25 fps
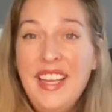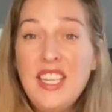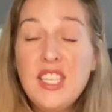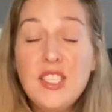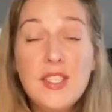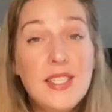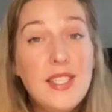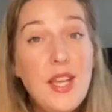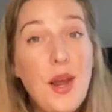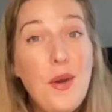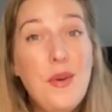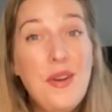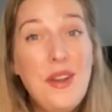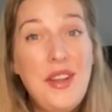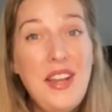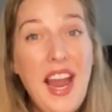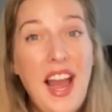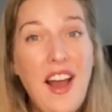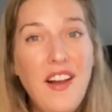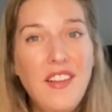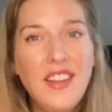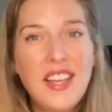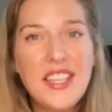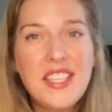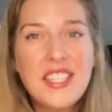So
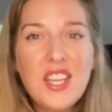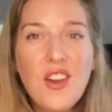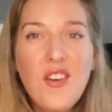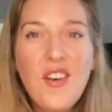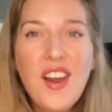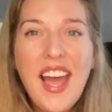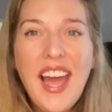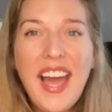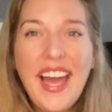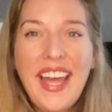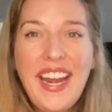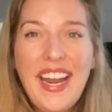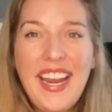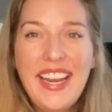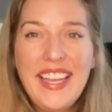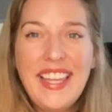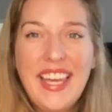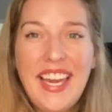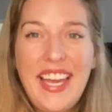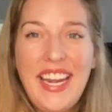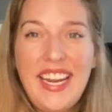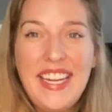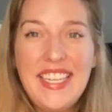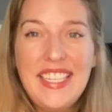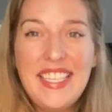now let's go ahead and
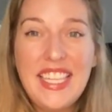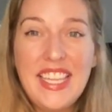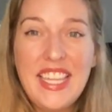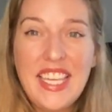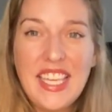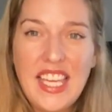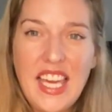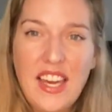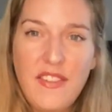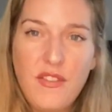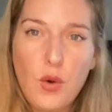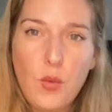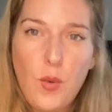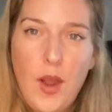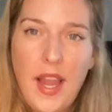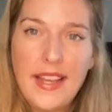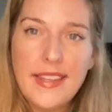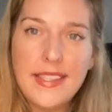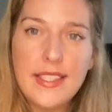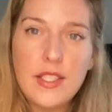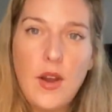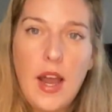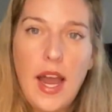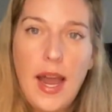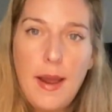get into the giveaway.
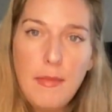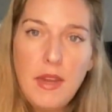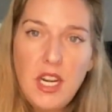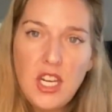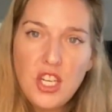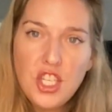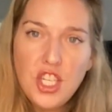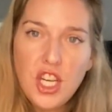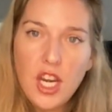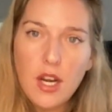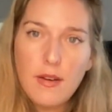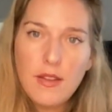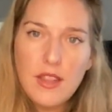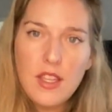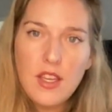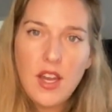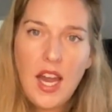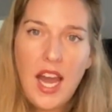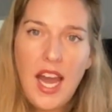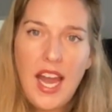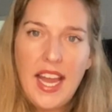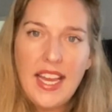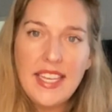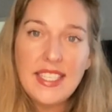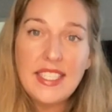So I'm gonna share with you
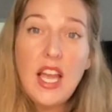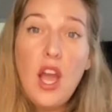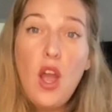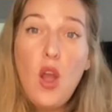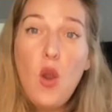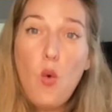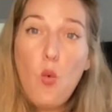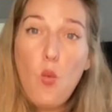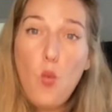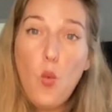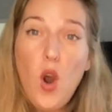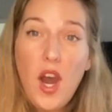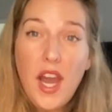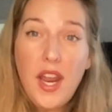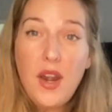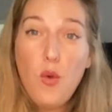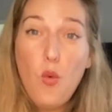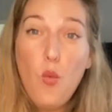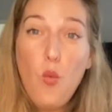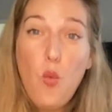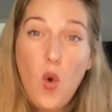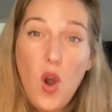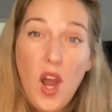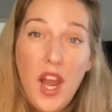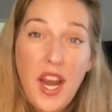guys
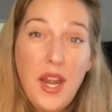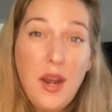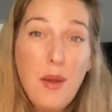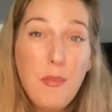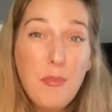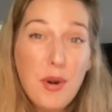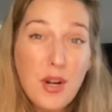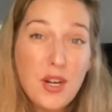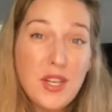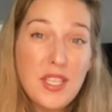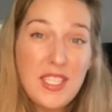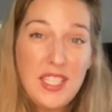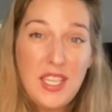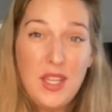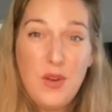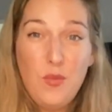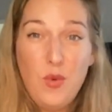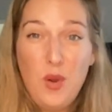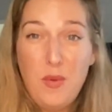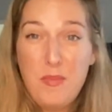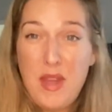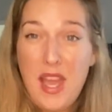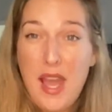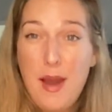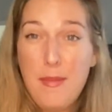what one person
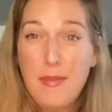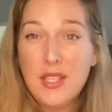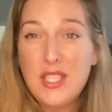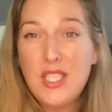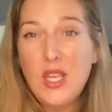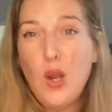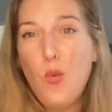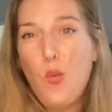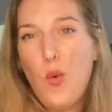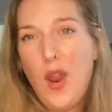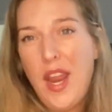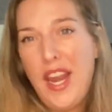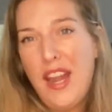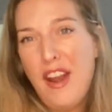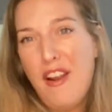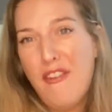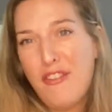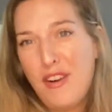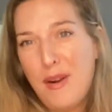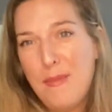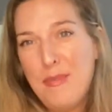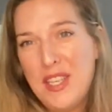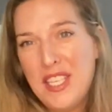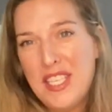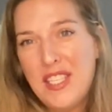will be able to win
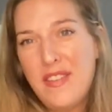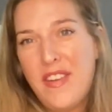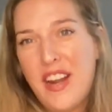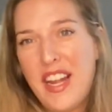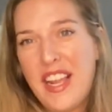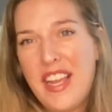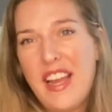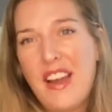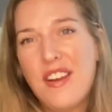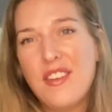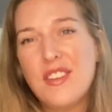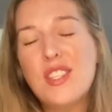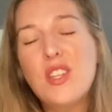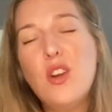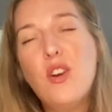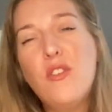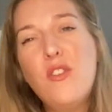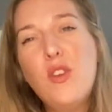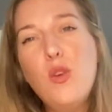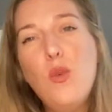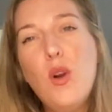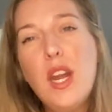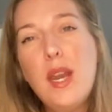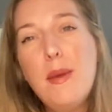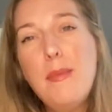from this video. So if
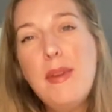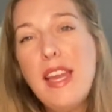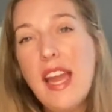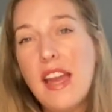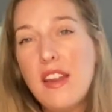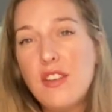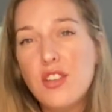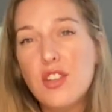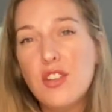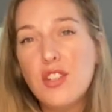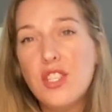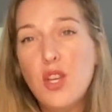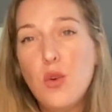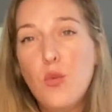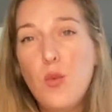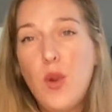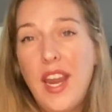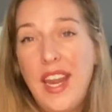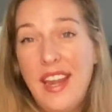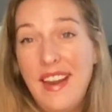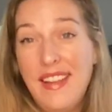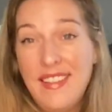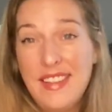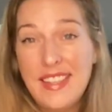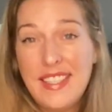you wanna be entered to
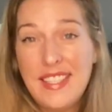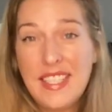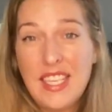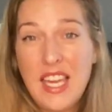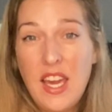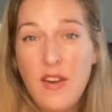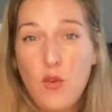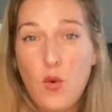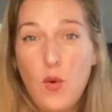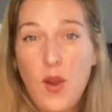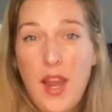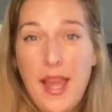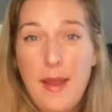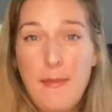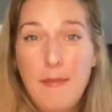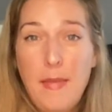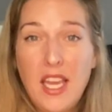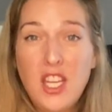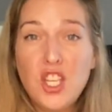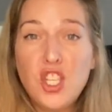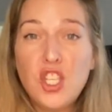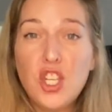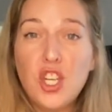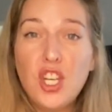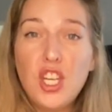win this giveaway,
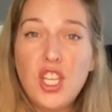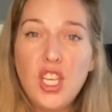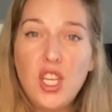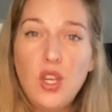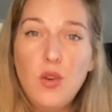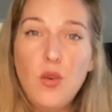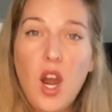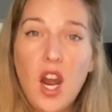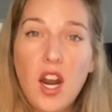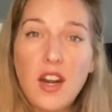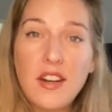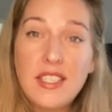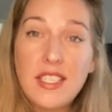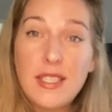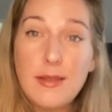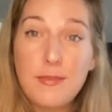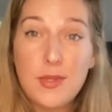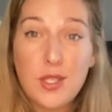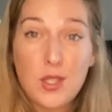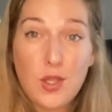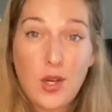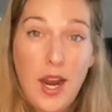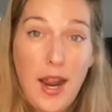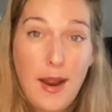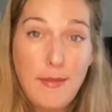make sure you are
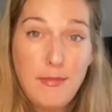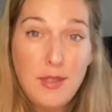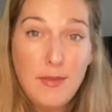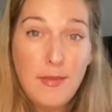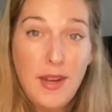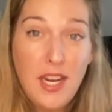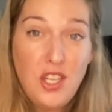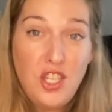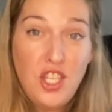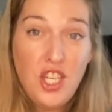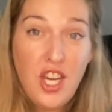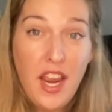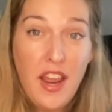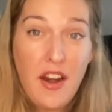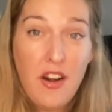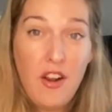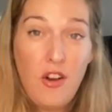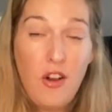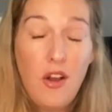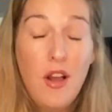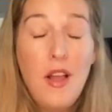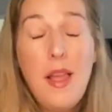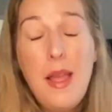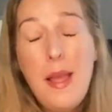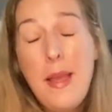subscribed to my
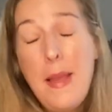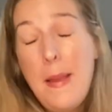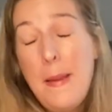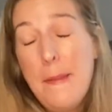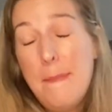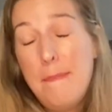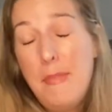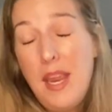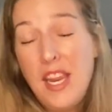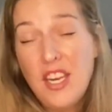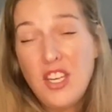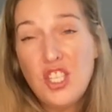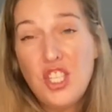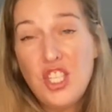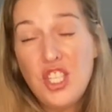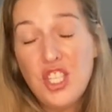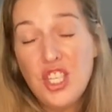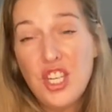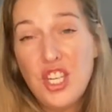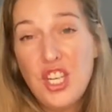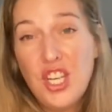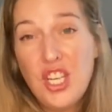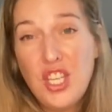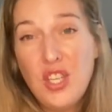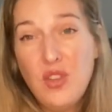channel, make
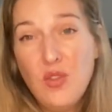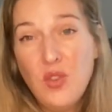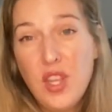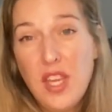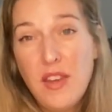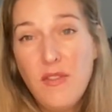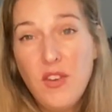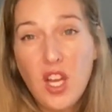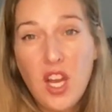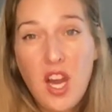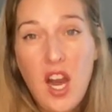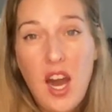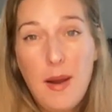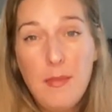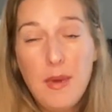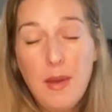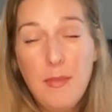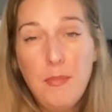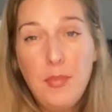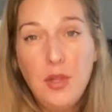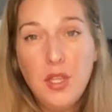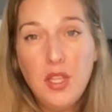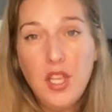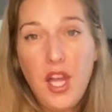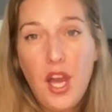sure you leave a
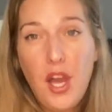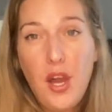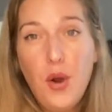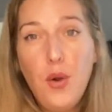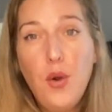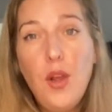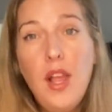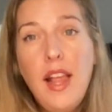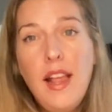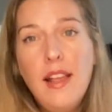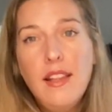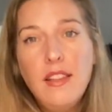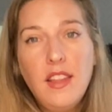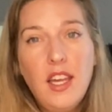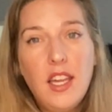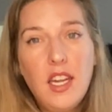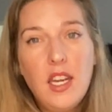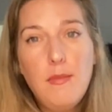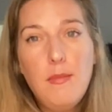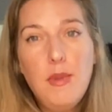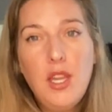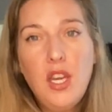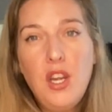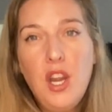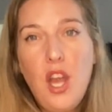comment below
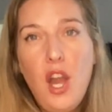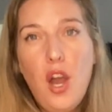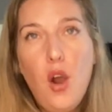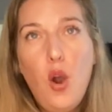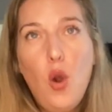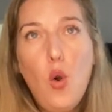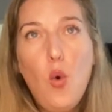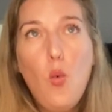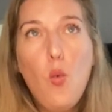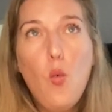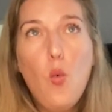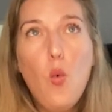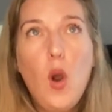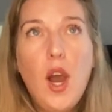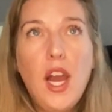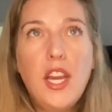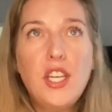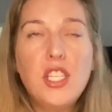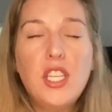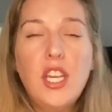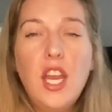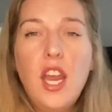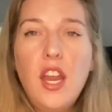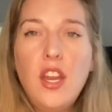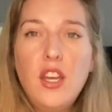letting me know
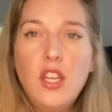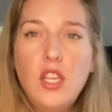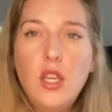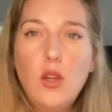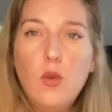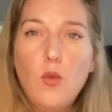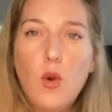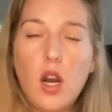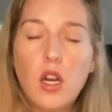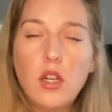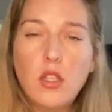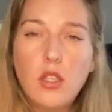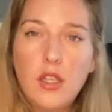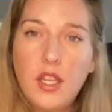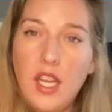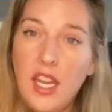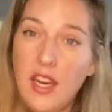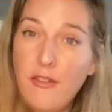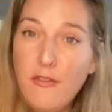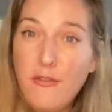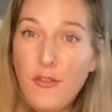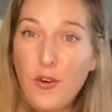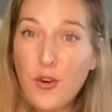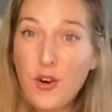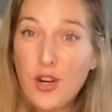what you are
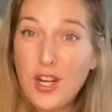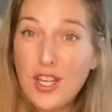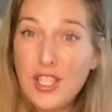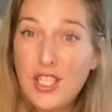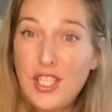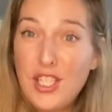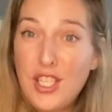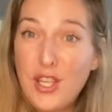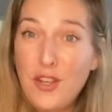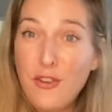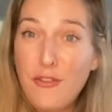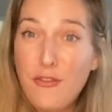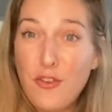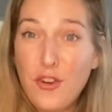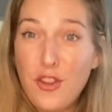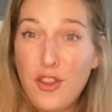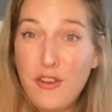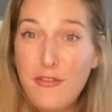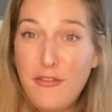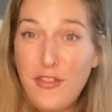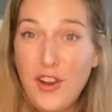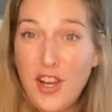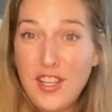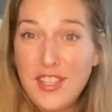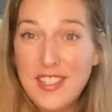looking forward to for the
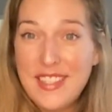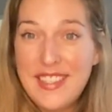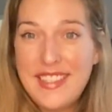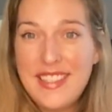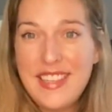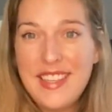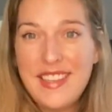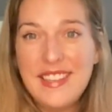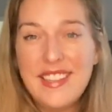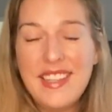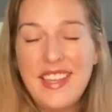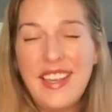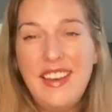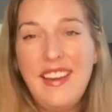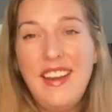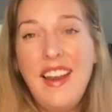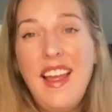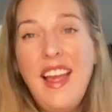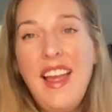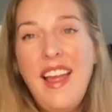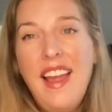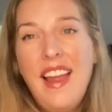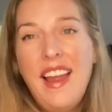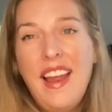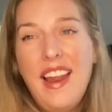fall season
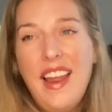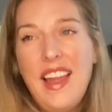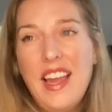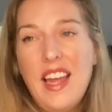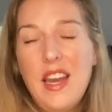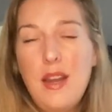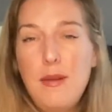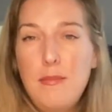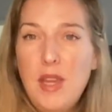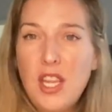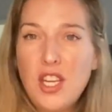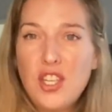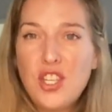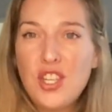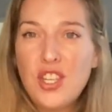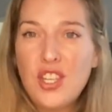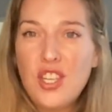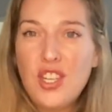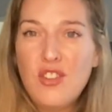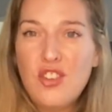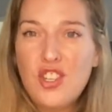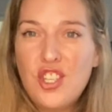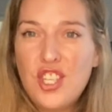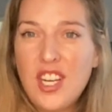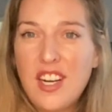and make sure
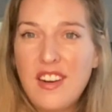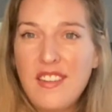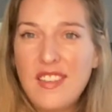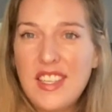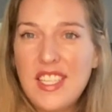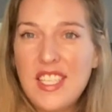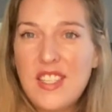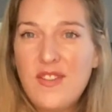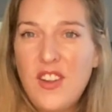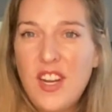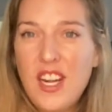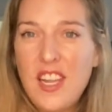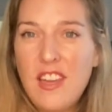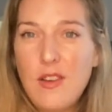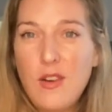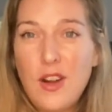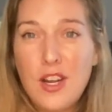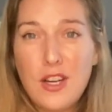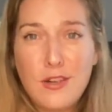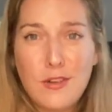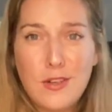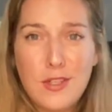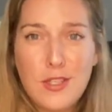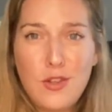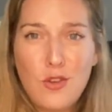you share this video
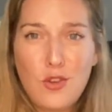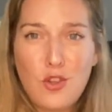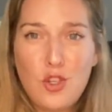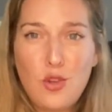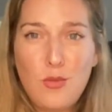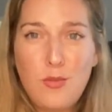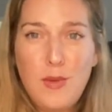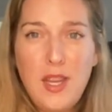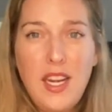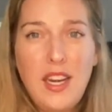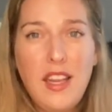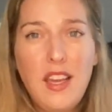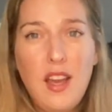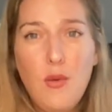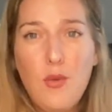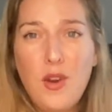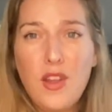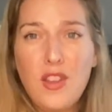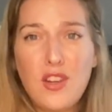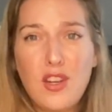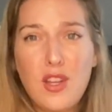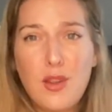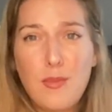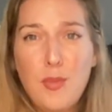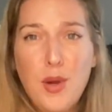on your social media,
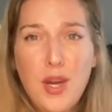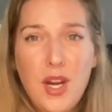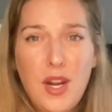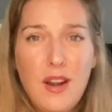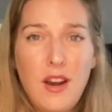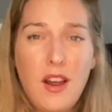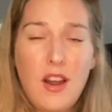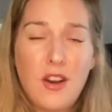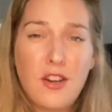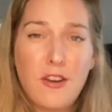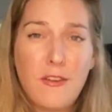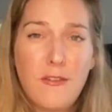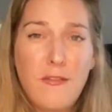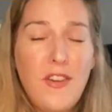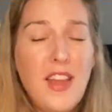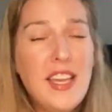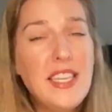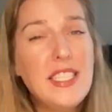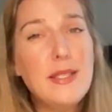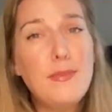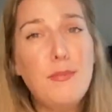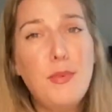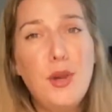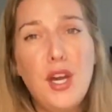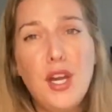whether you put it on your
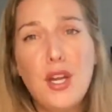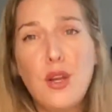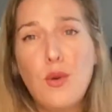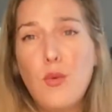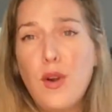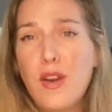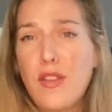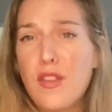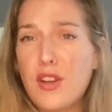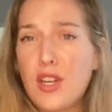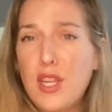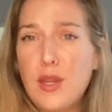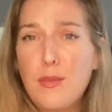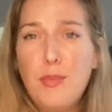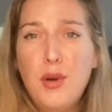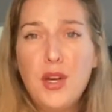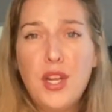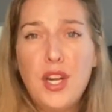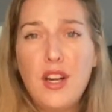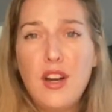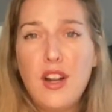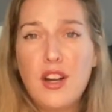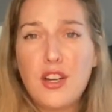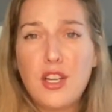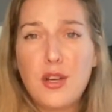Facebook, whether you put
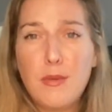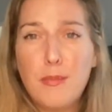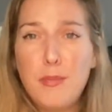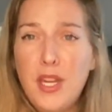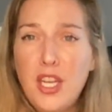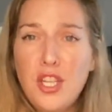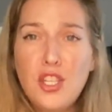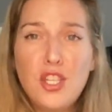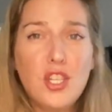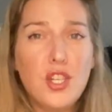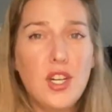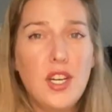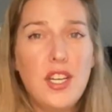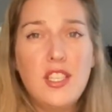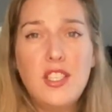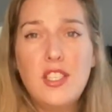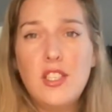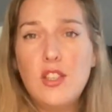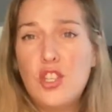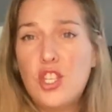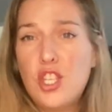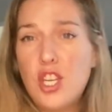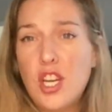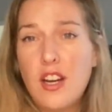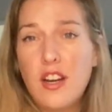it on your Pinterest,
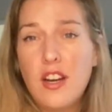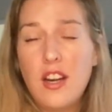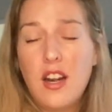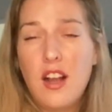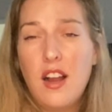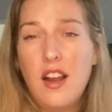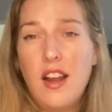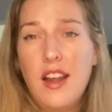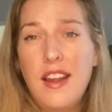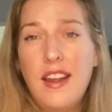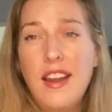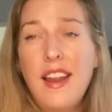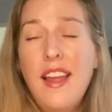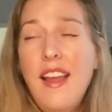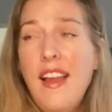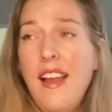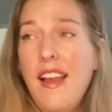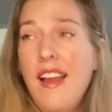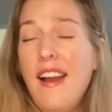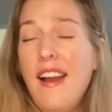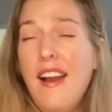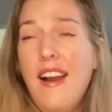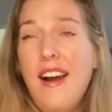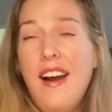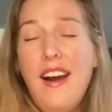you share it on
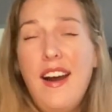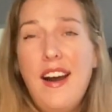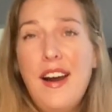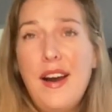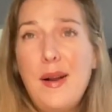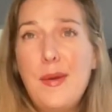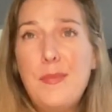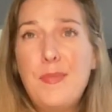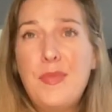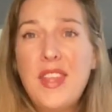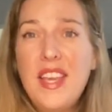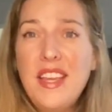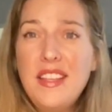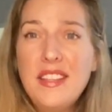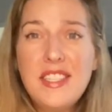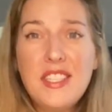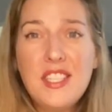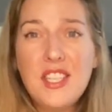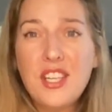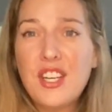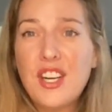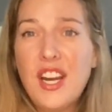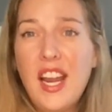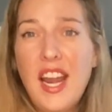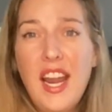um,
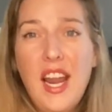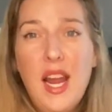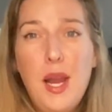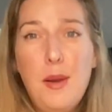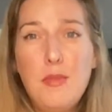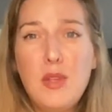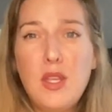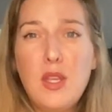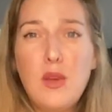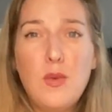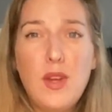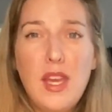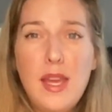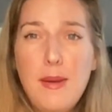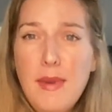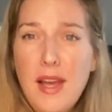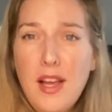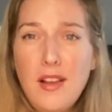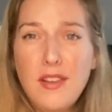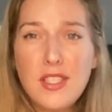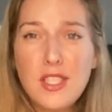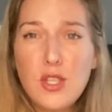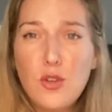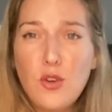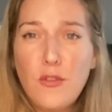Instagram, you
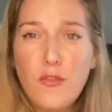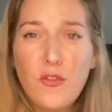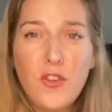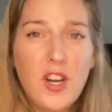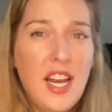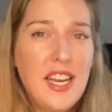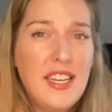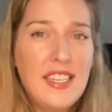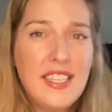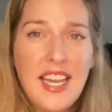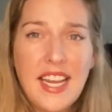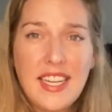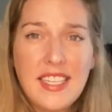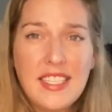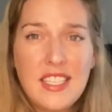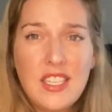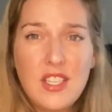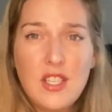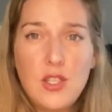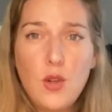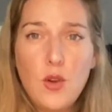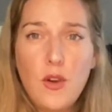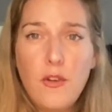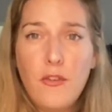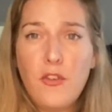email it to a friend, text it
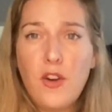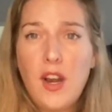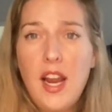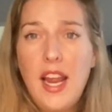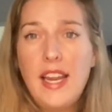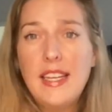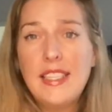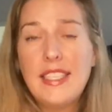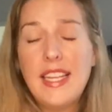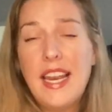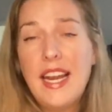to a friend.